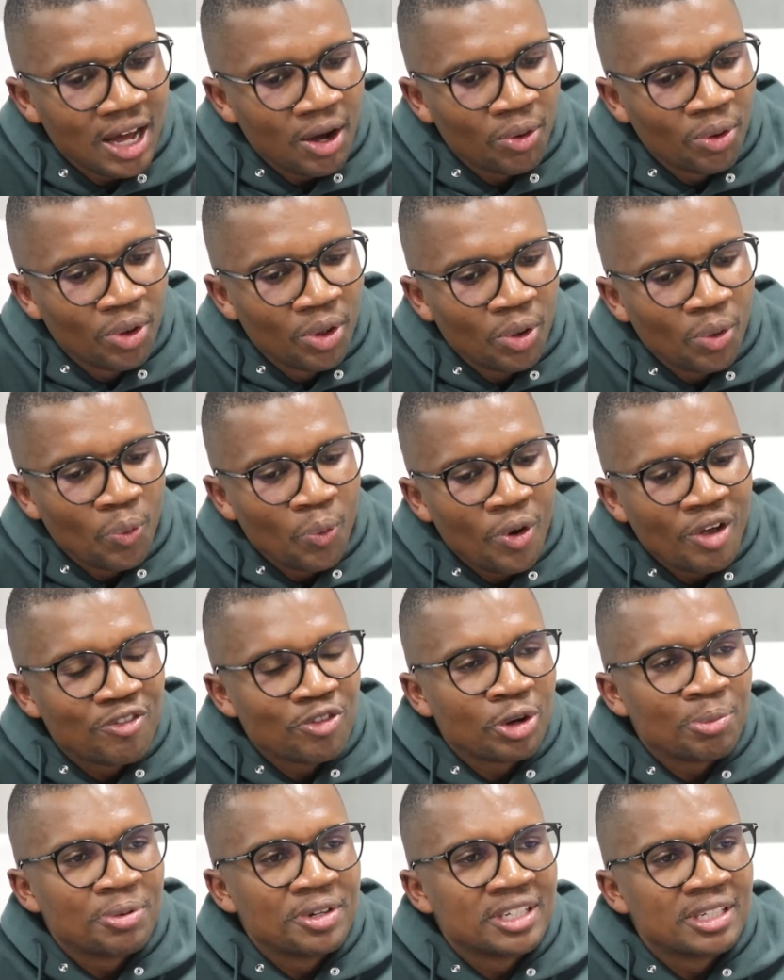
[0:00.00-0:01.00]
Now,
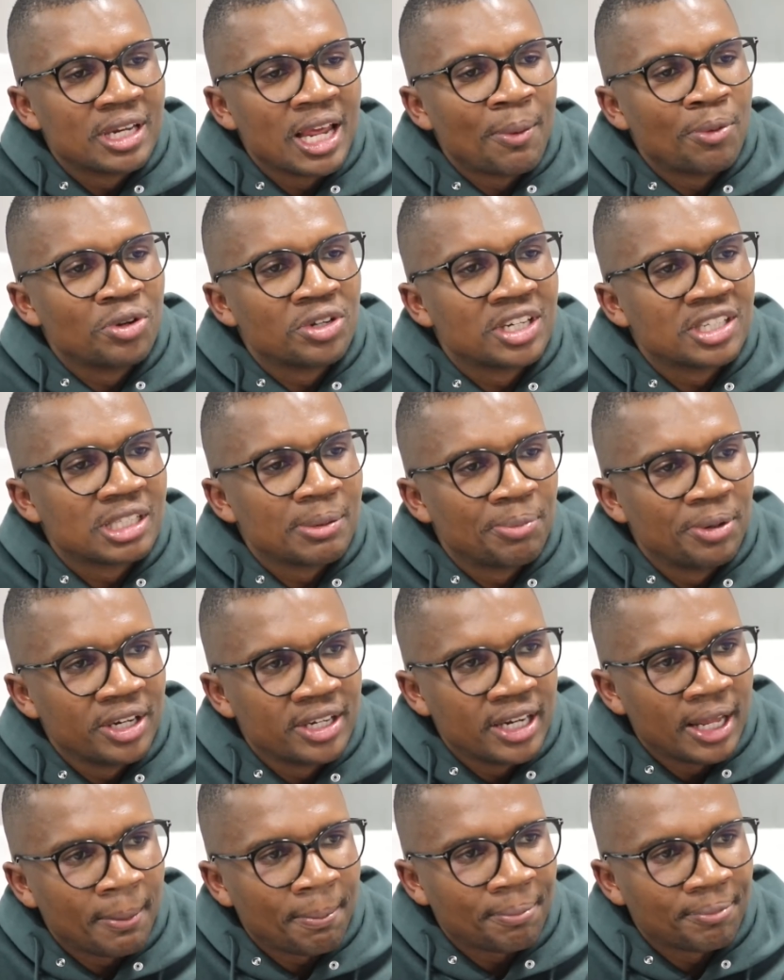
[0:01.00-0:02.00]
we have not been able to
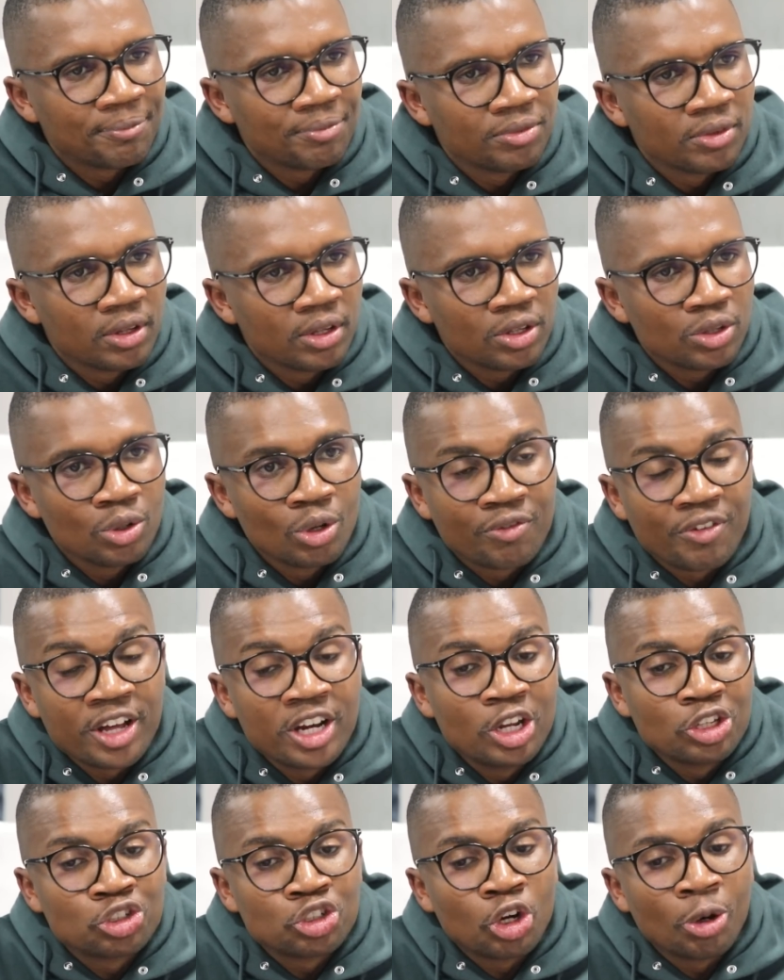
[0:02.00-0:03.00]
discipline them.
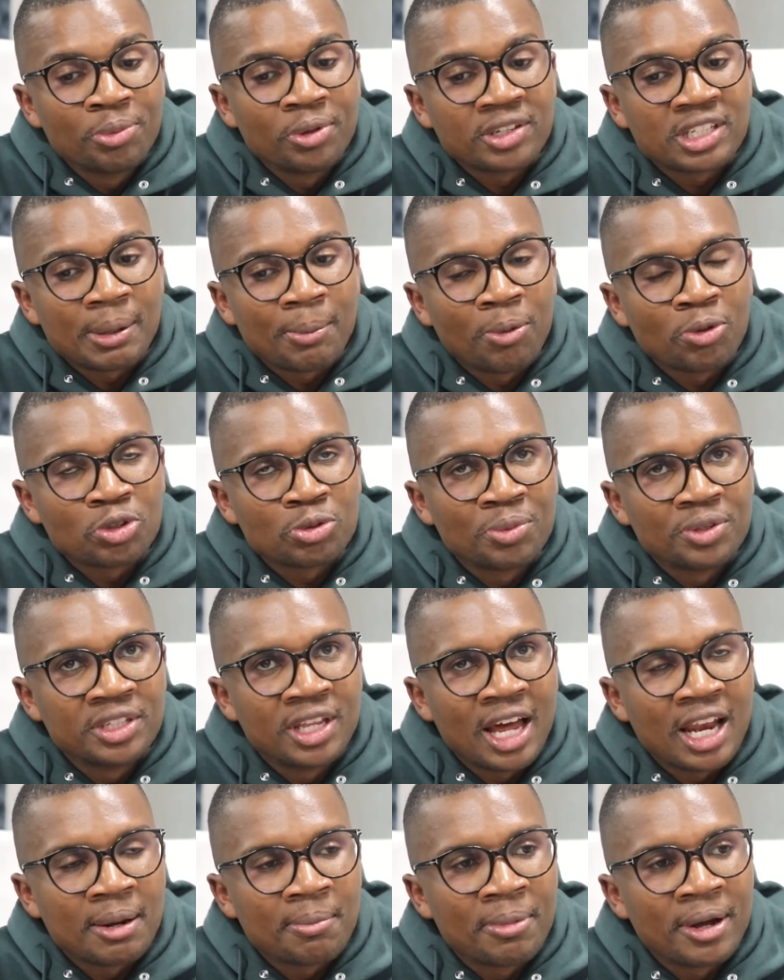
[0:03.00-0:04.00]
You'll find a job that's supposed
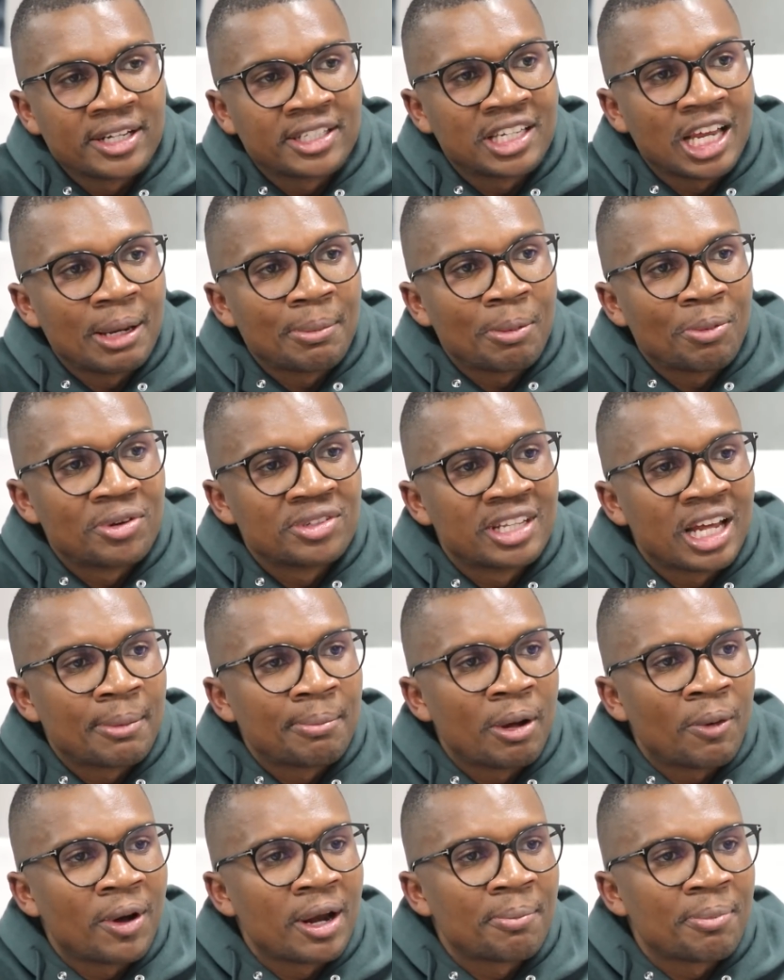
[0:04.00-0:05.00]
to be done by 10 people
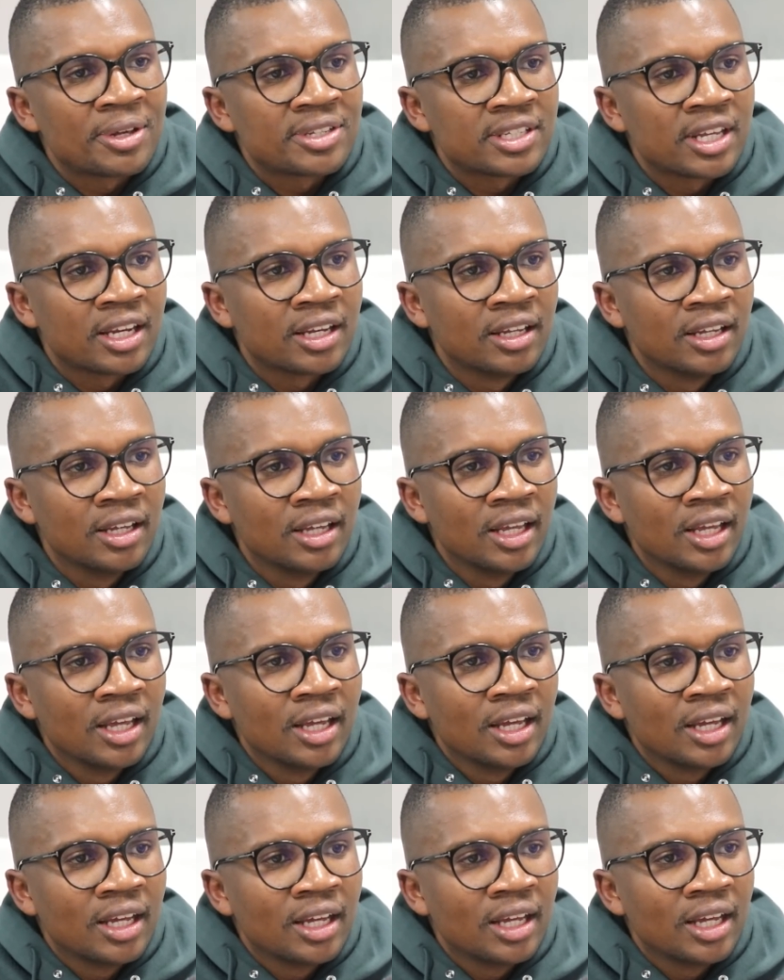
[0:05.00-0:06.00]
is done by one person.
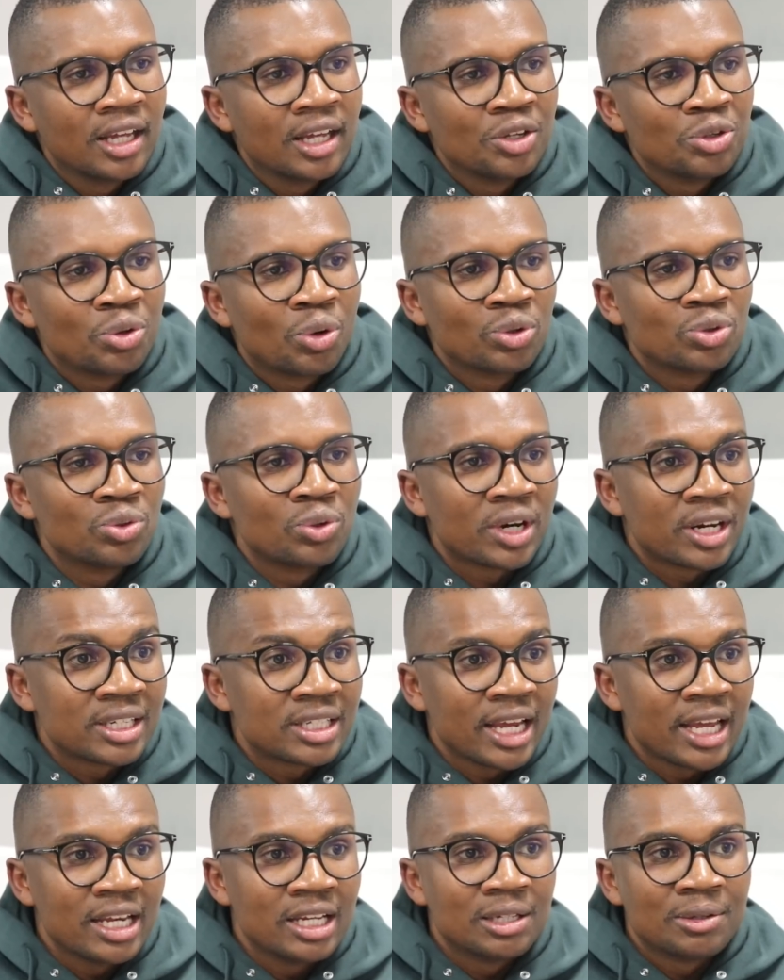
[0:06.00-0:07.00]
You go to
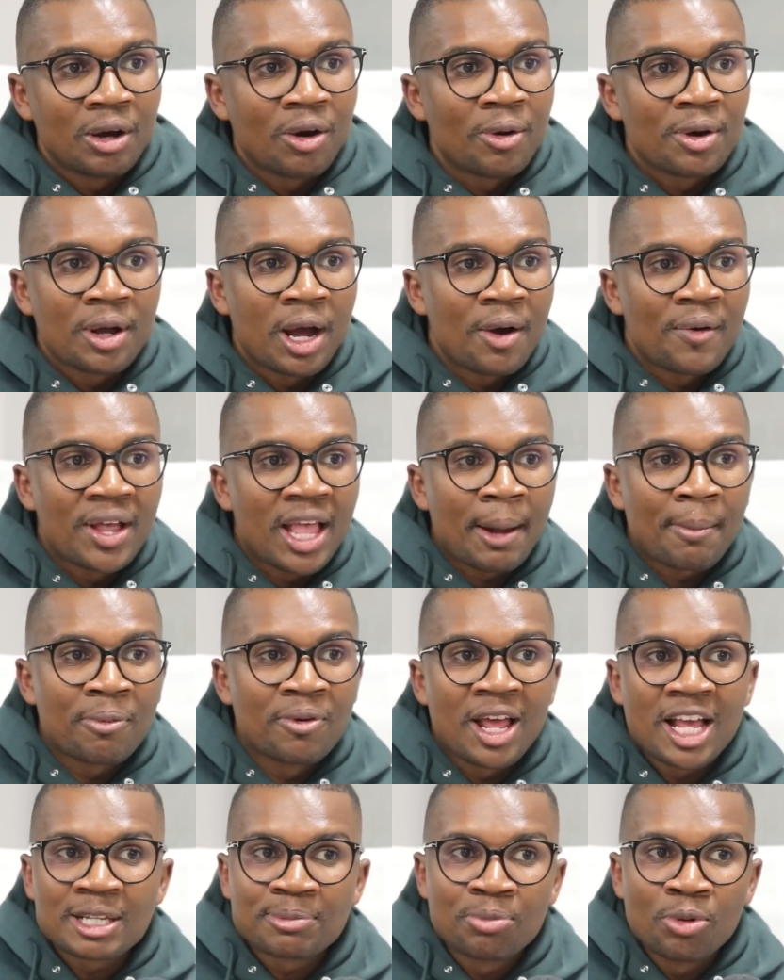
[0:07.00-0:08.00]
retail. Our
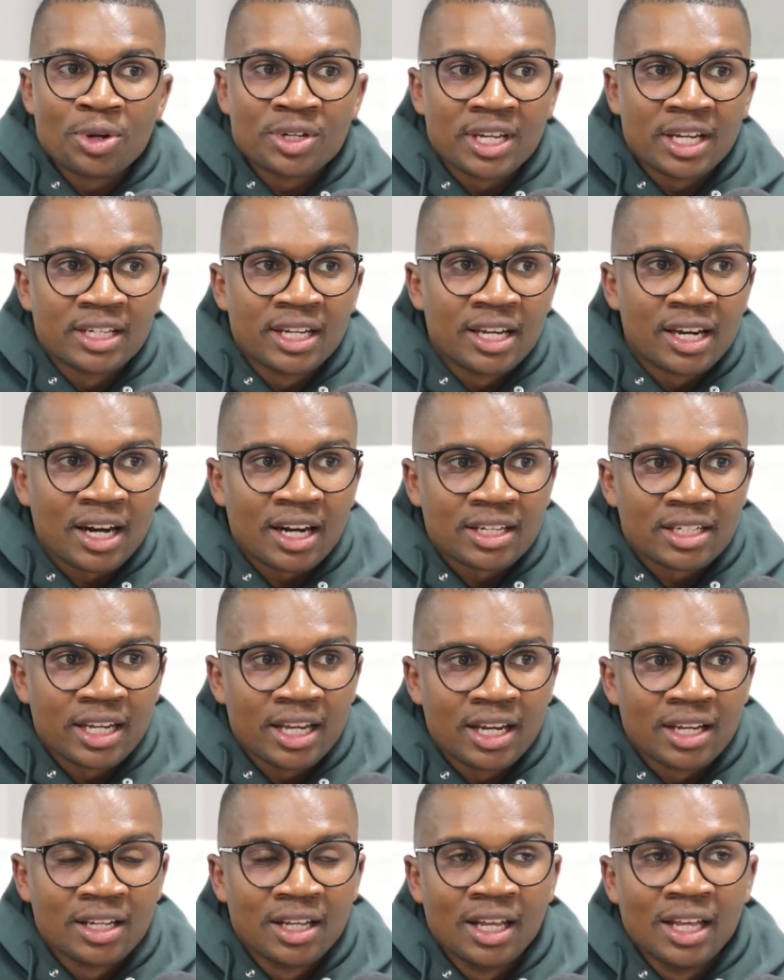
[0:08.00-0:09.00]
young people are exploited in
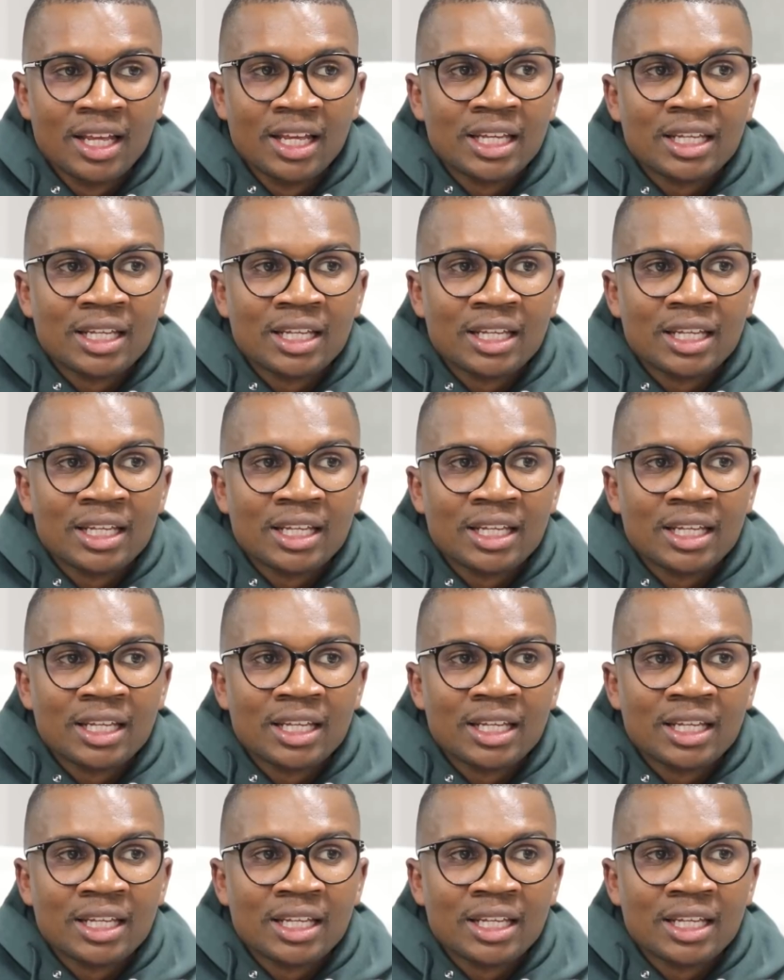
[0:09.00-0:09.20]
retail.